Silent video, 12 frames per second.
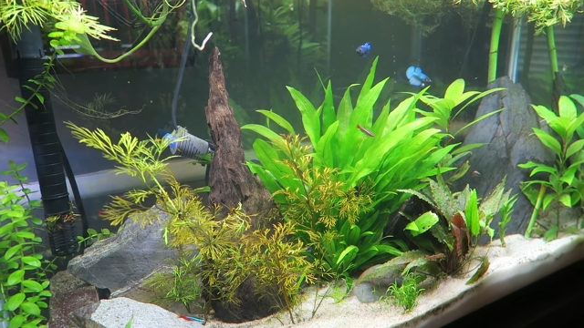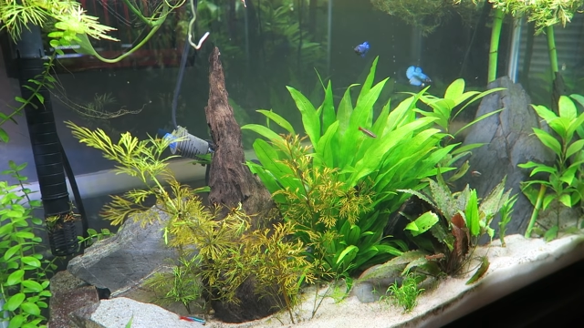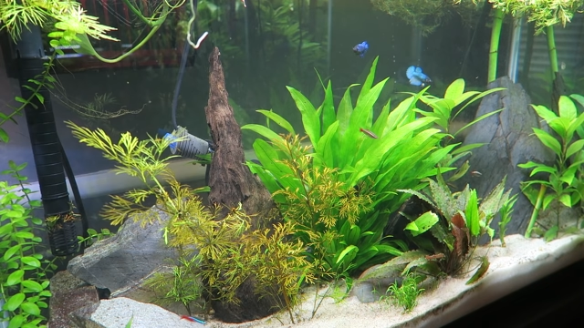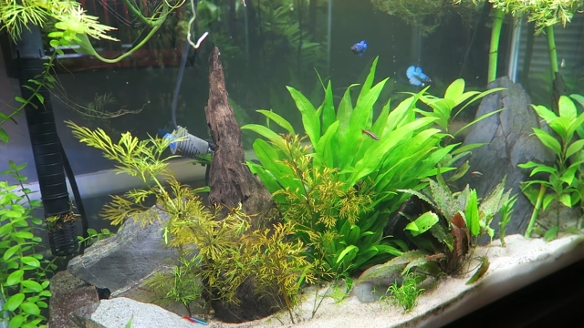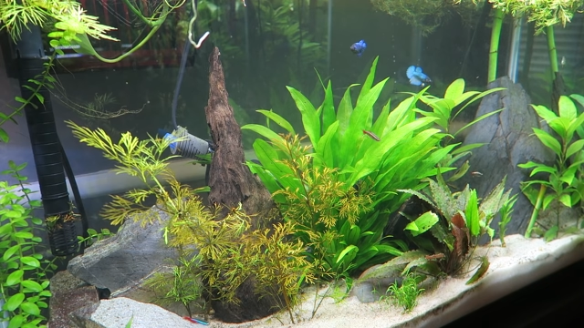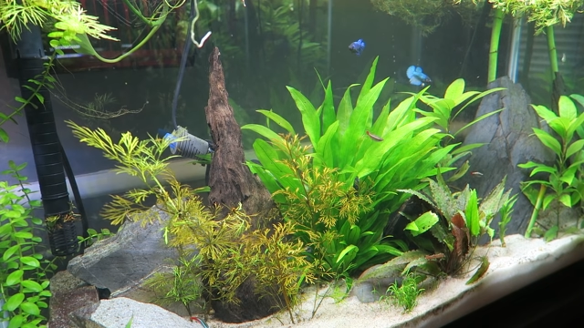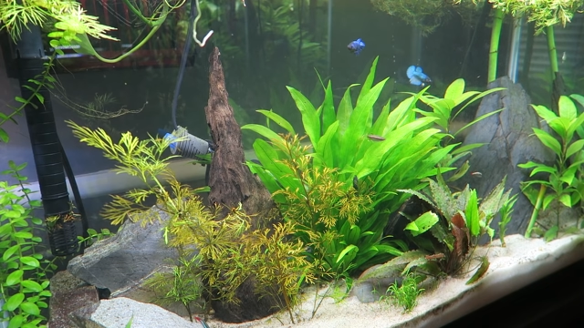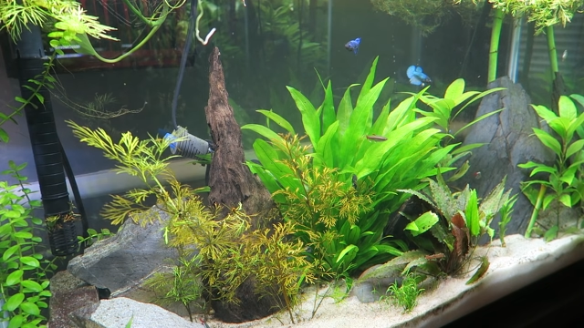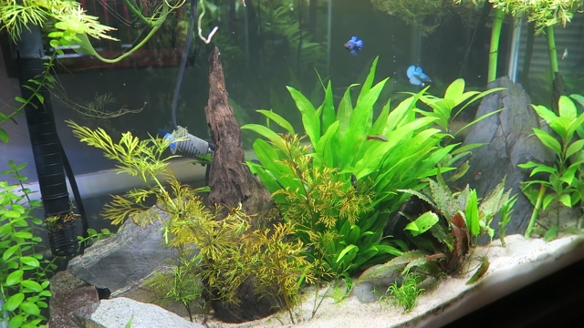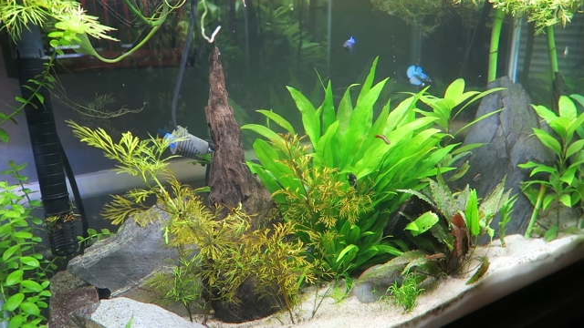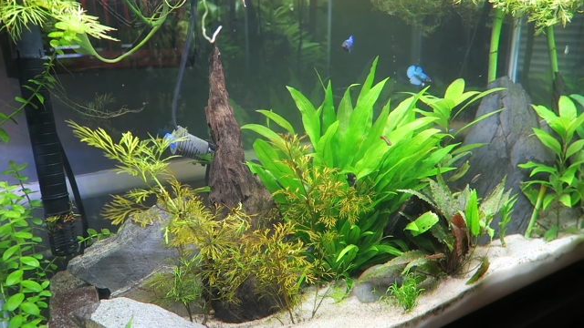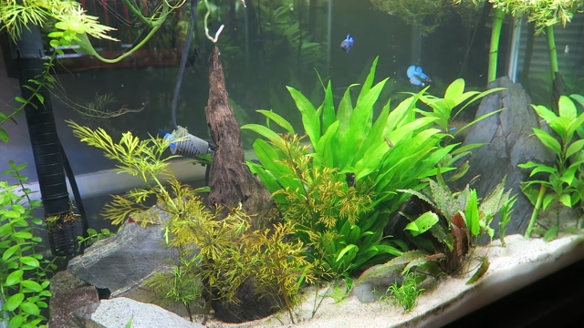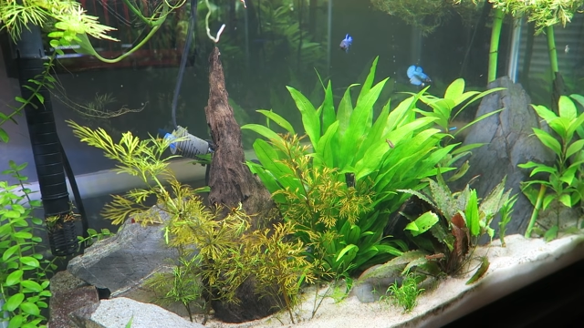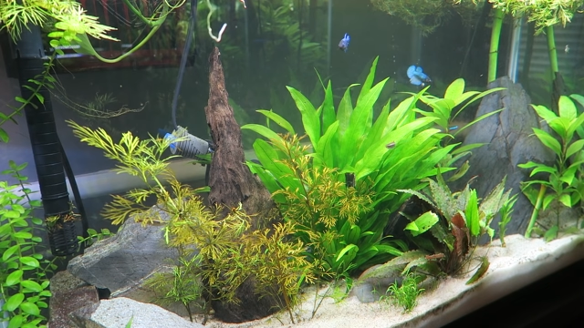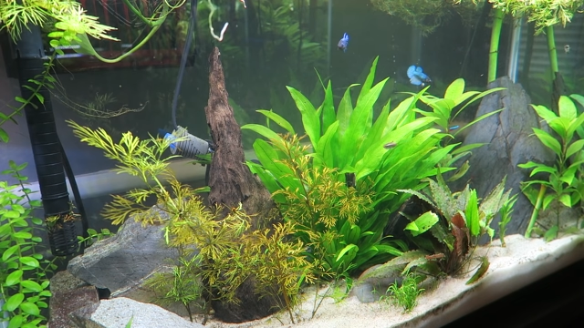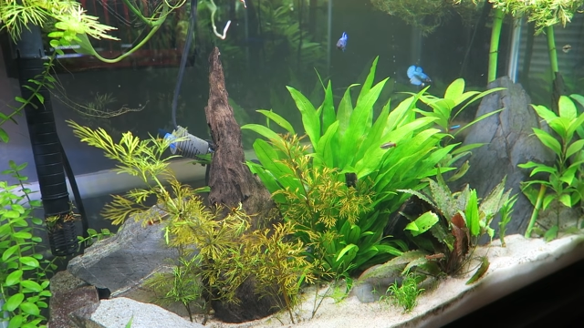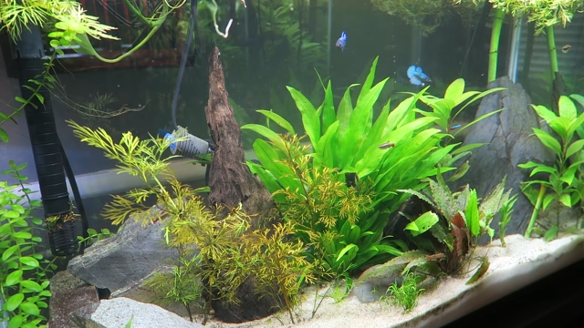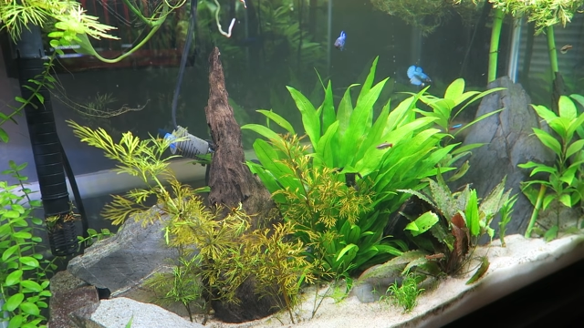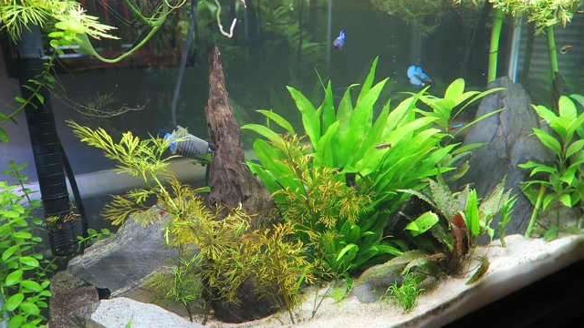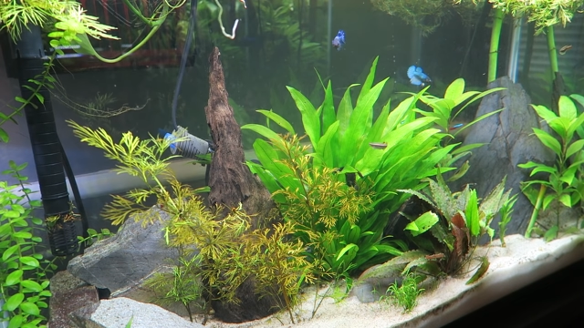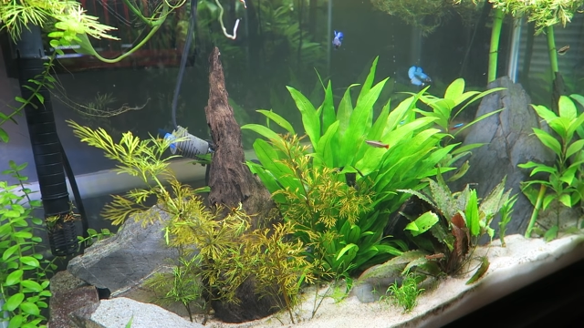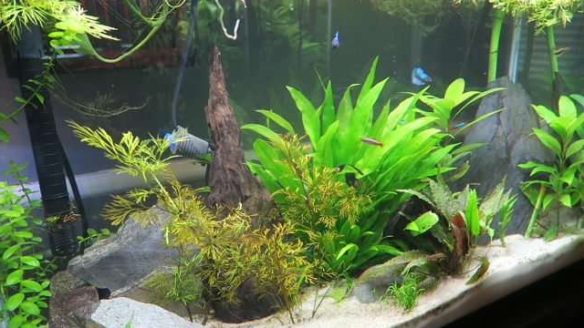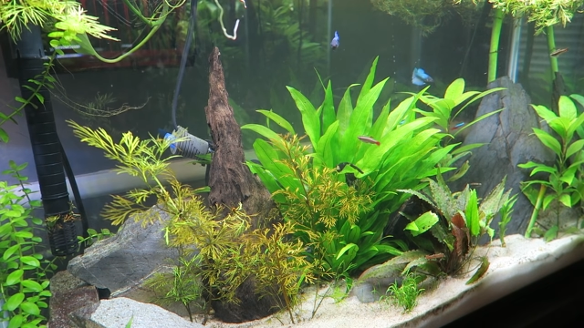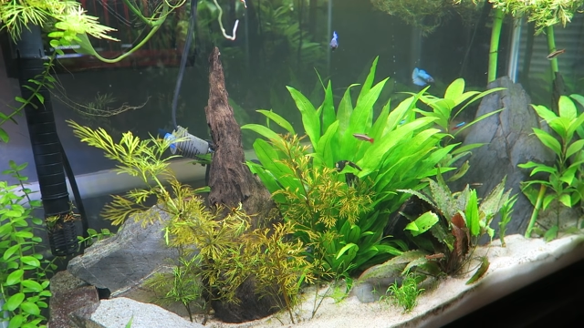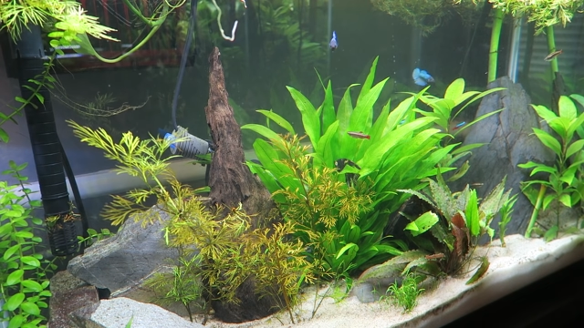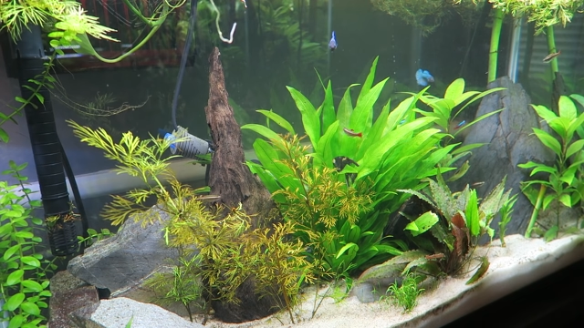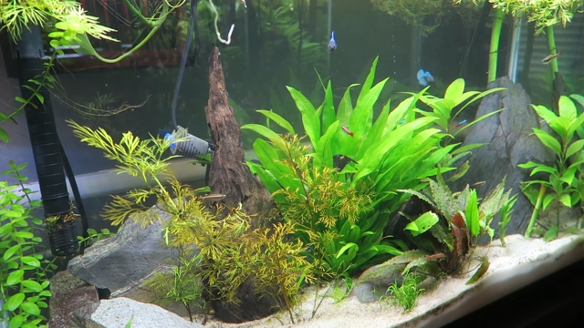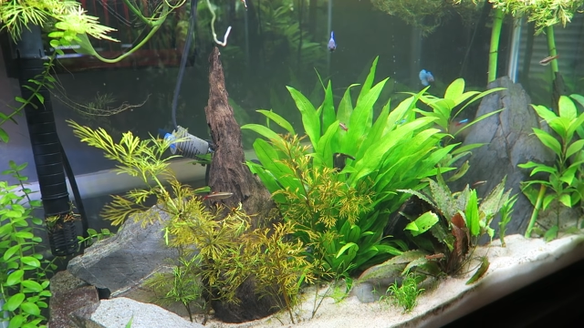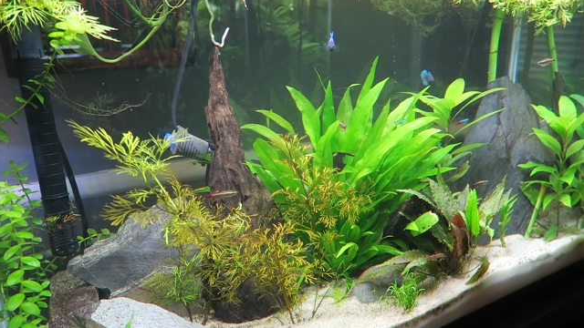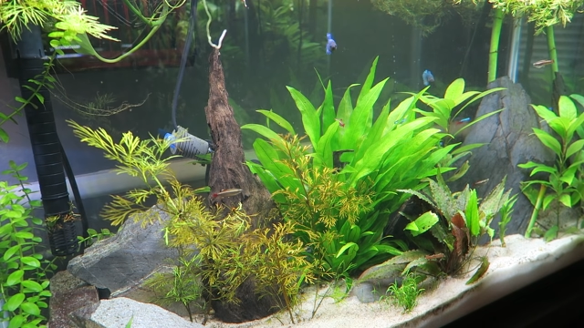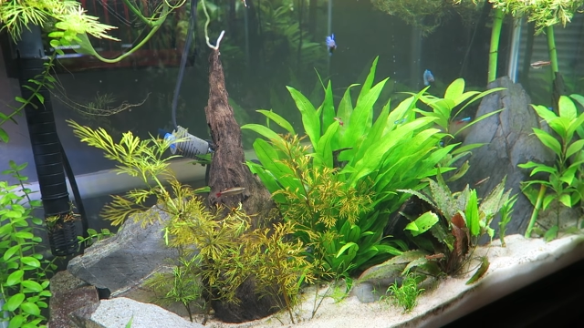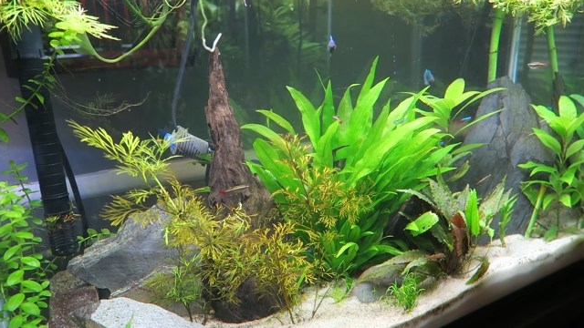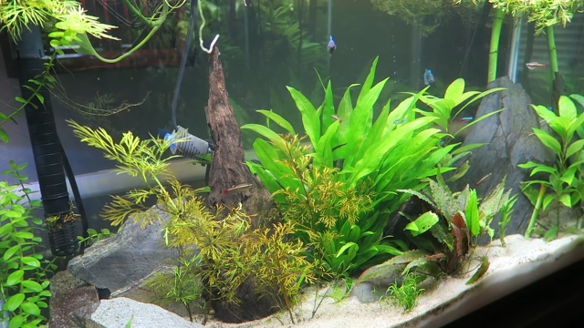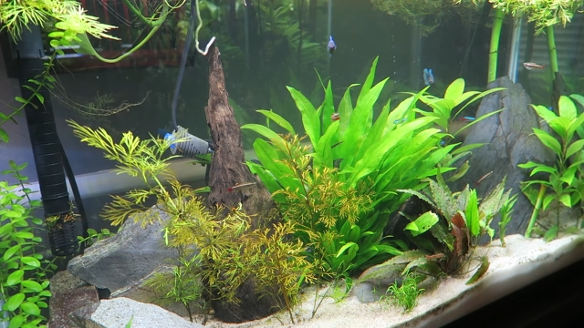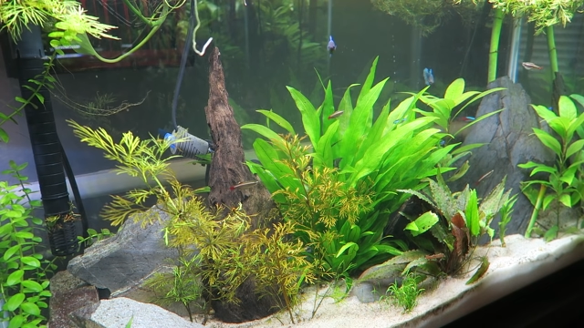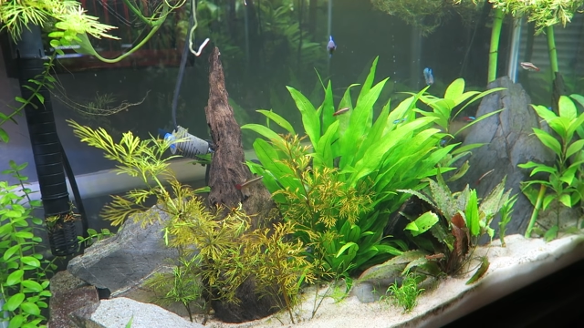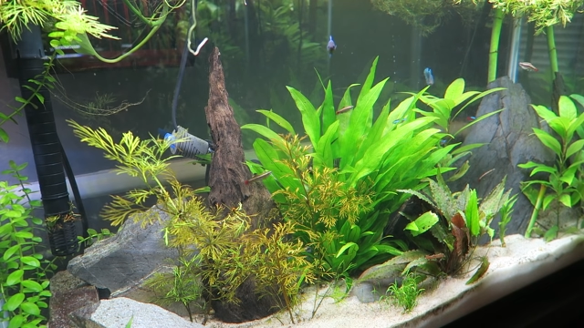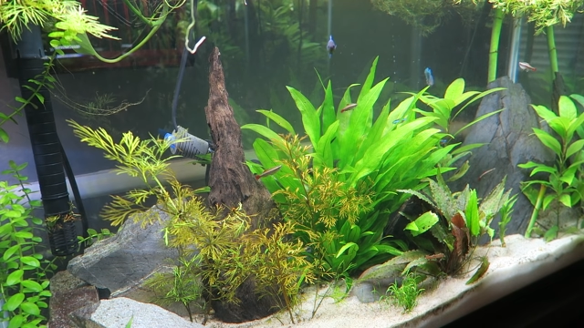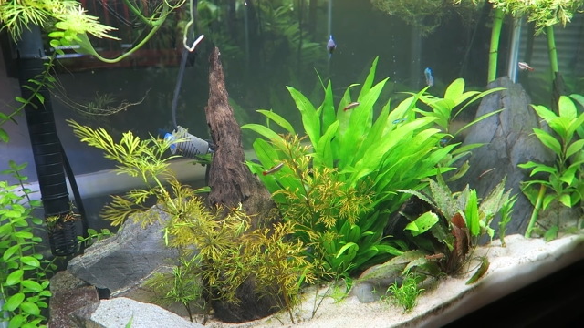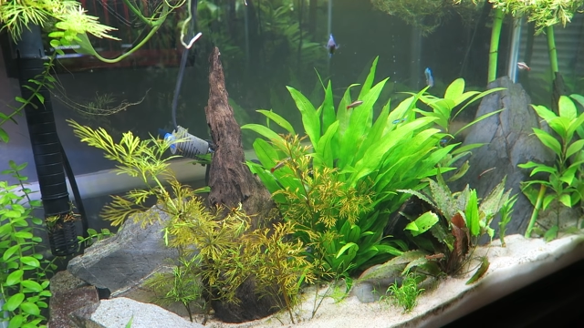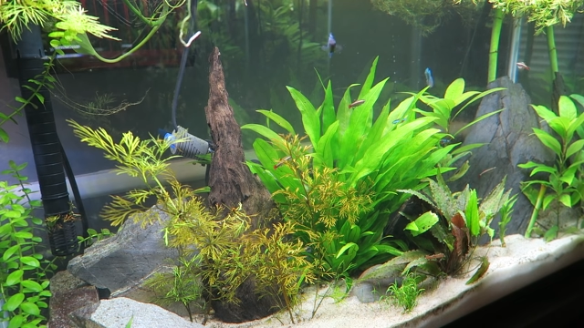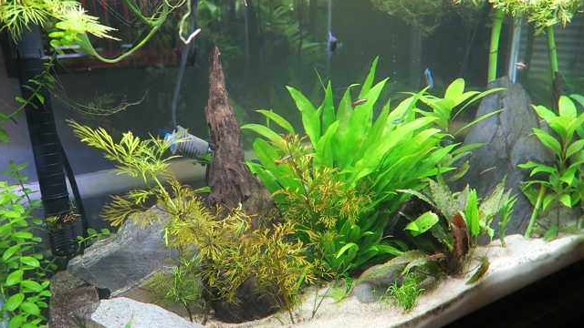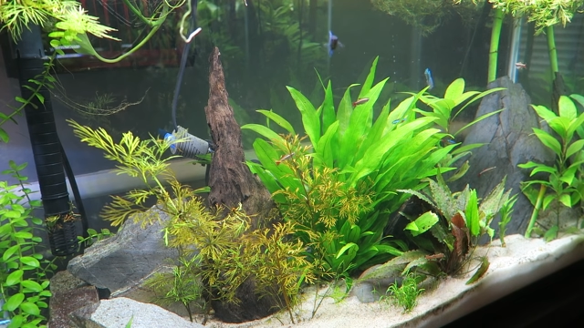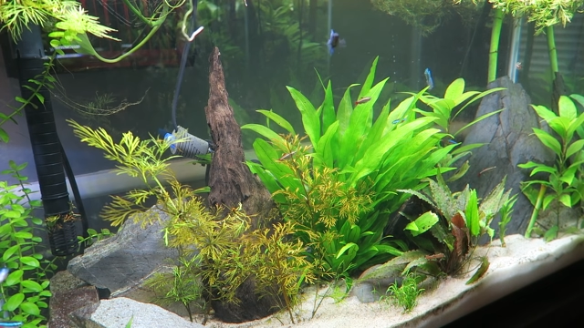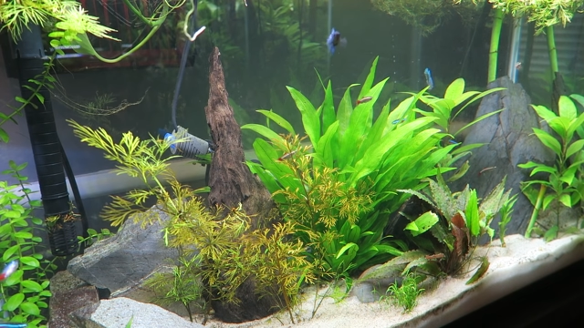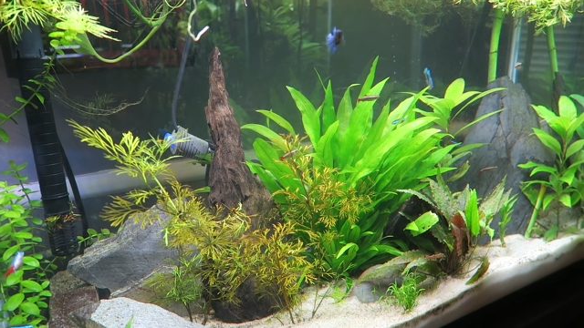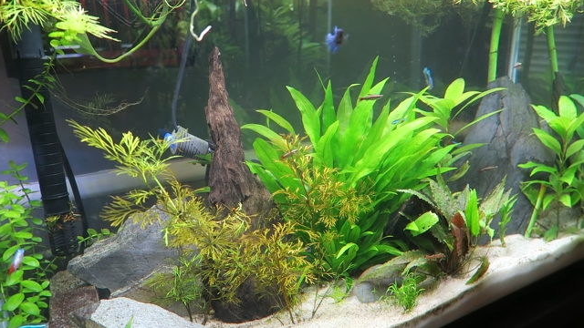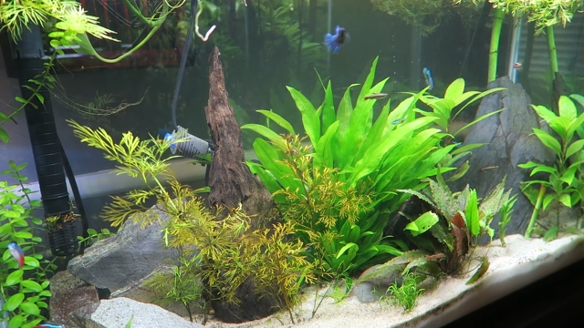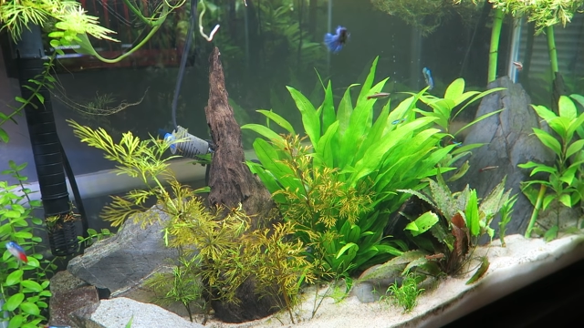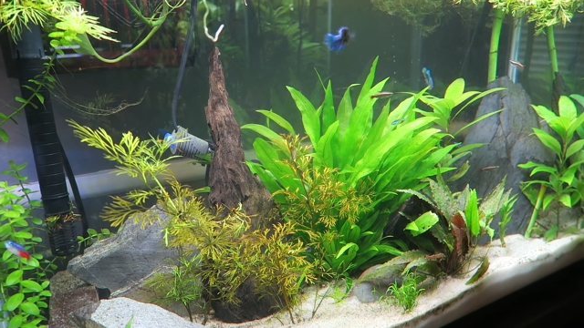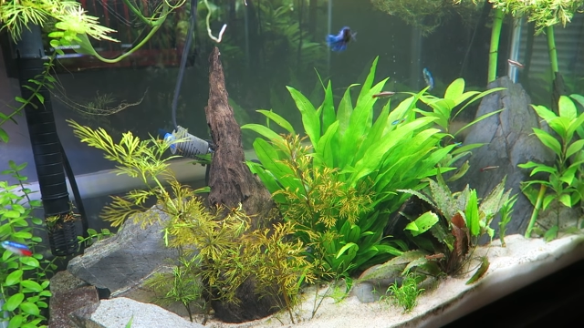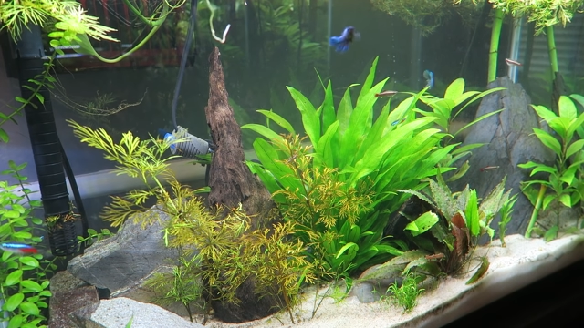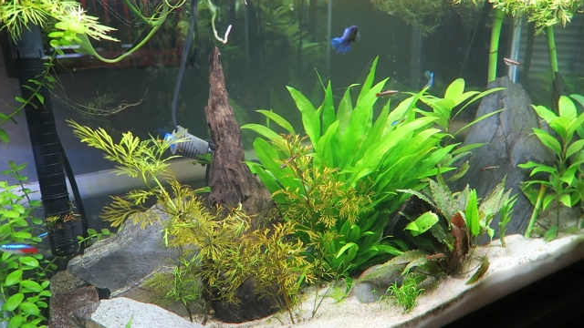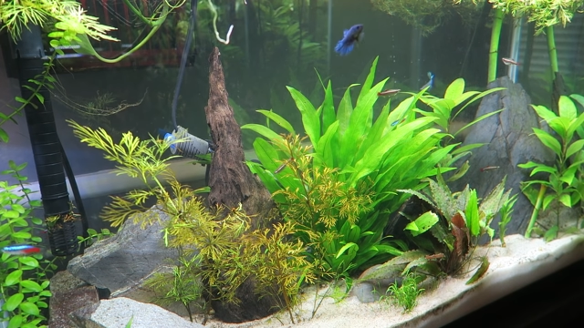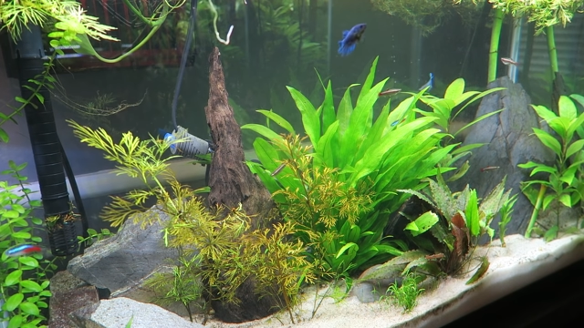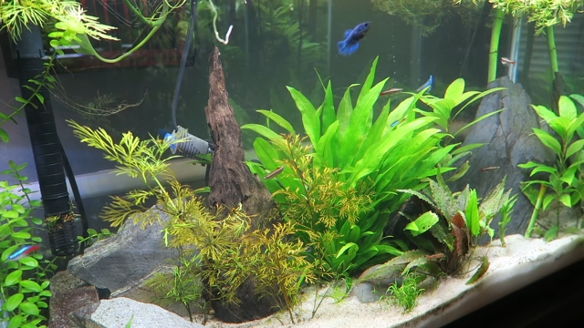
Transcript: No face is visible, so there are no lips to read.